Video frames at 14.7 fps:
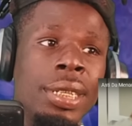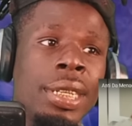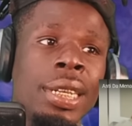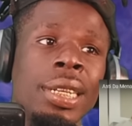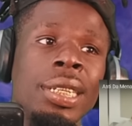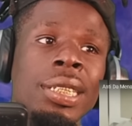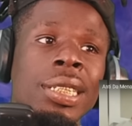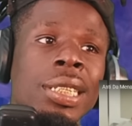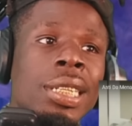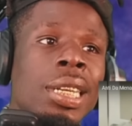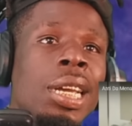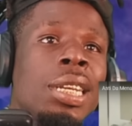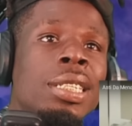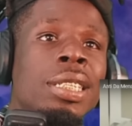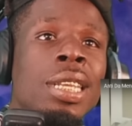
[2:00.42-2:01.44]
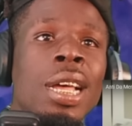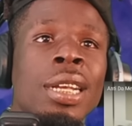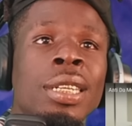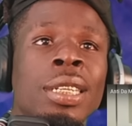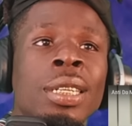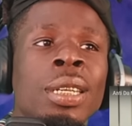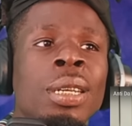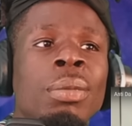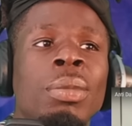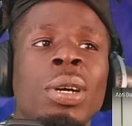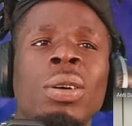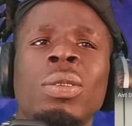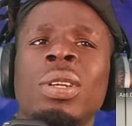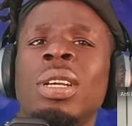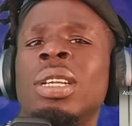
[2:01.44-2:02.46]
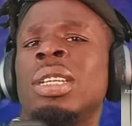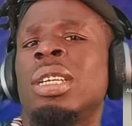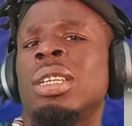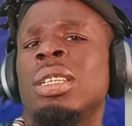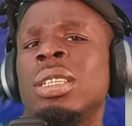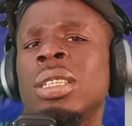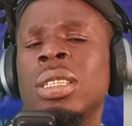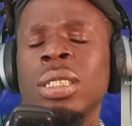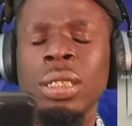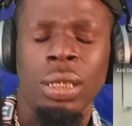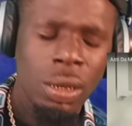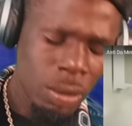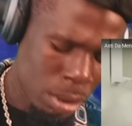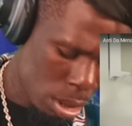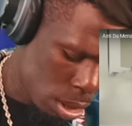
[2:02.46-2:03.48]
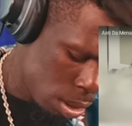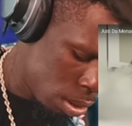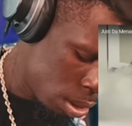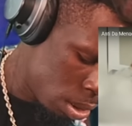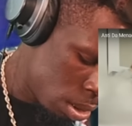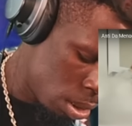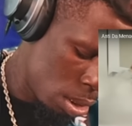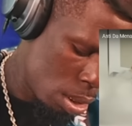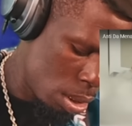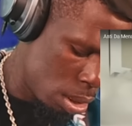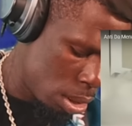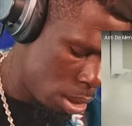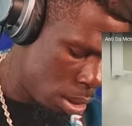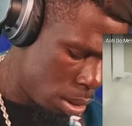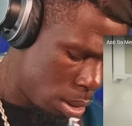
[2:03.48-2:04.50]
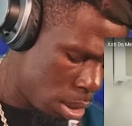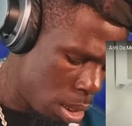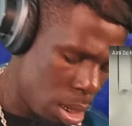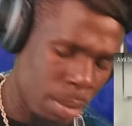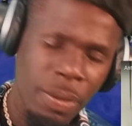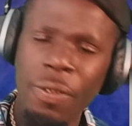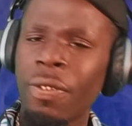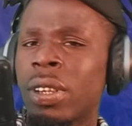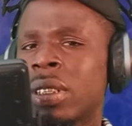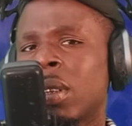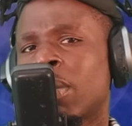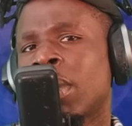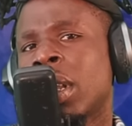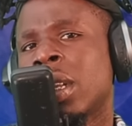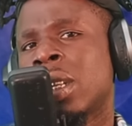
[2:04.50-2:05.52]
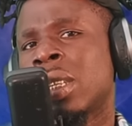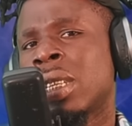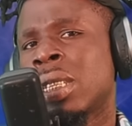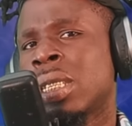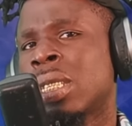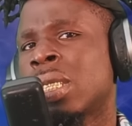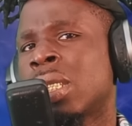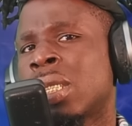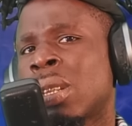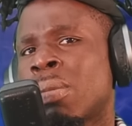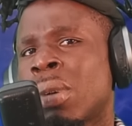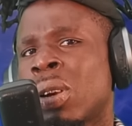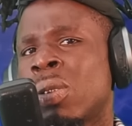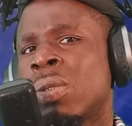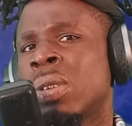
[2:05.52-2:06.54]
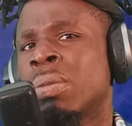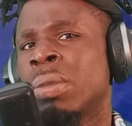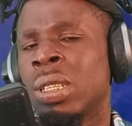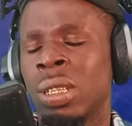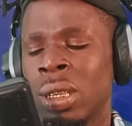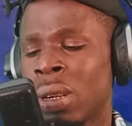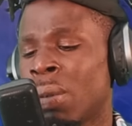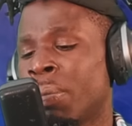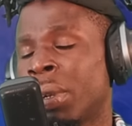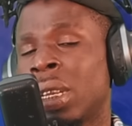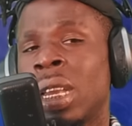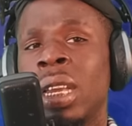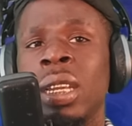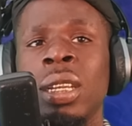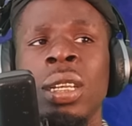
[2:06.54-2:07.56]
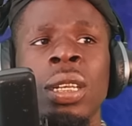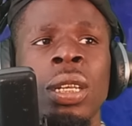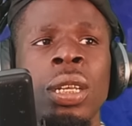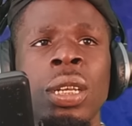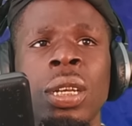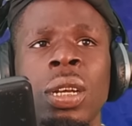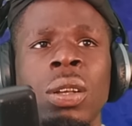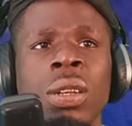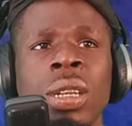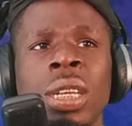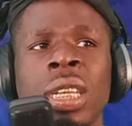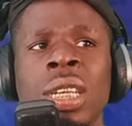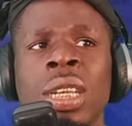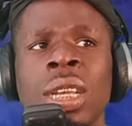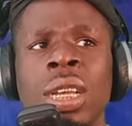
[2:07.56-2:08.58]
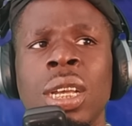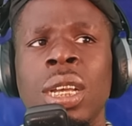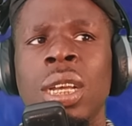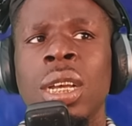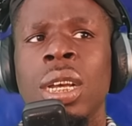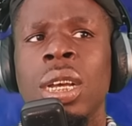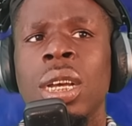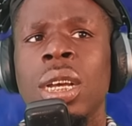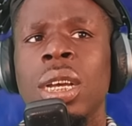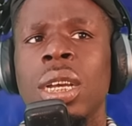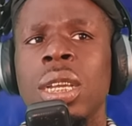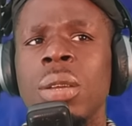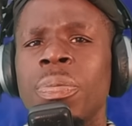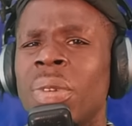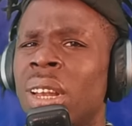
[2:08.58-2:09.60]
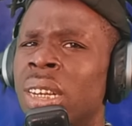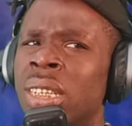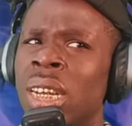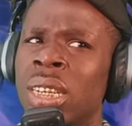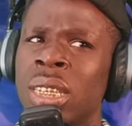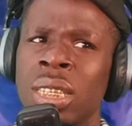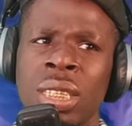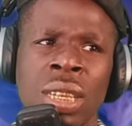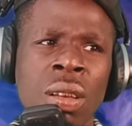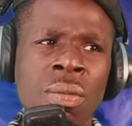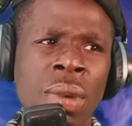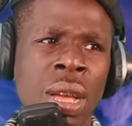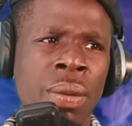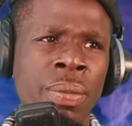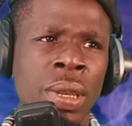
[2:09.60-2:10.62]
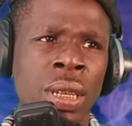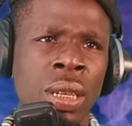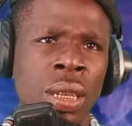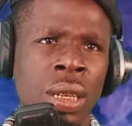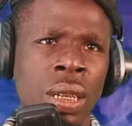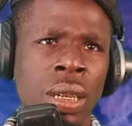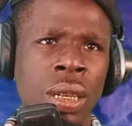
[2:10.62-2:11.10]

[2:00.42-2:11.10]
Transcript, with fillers: Yeah, this shit gotta stop, nigga. But hold up, nigga. Hold up, hold up, hold up, hold up. Y'all let me fix the mic, cause this nigga just talking about who is me, nigga. I'm big eight. Hold up. He, he probably not even talking about me.